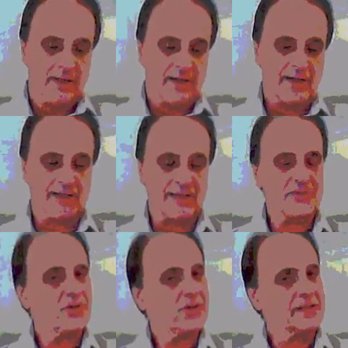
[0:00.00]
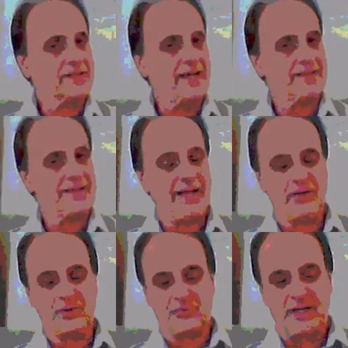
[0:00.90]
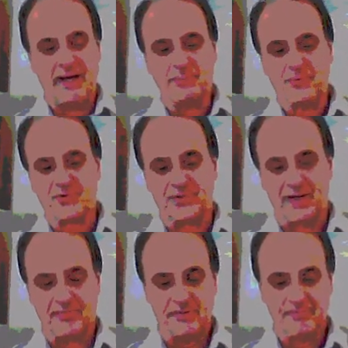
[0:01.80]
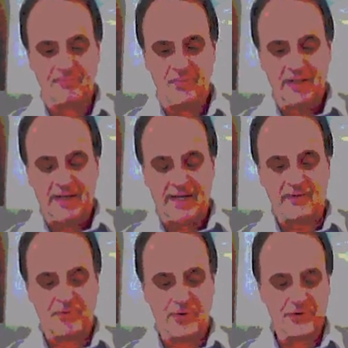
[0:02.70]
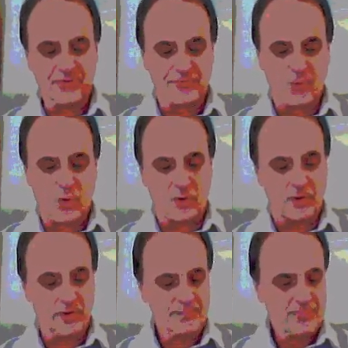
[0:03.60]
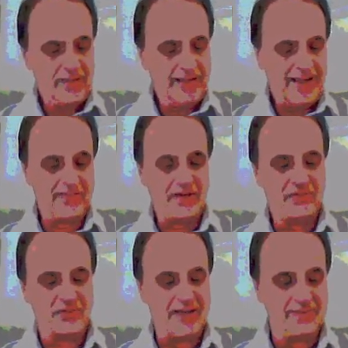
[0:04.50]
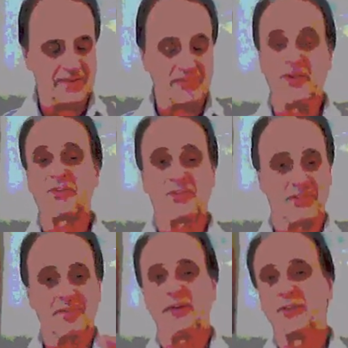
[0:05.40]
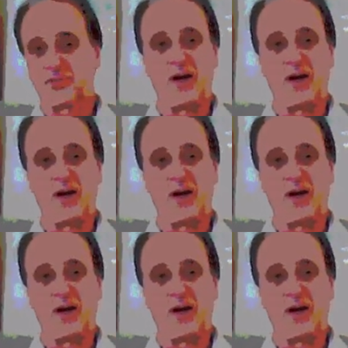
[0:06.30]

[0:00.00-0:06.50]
Let's look at that, Daniel chapter 7 and verse 4. And they say that this is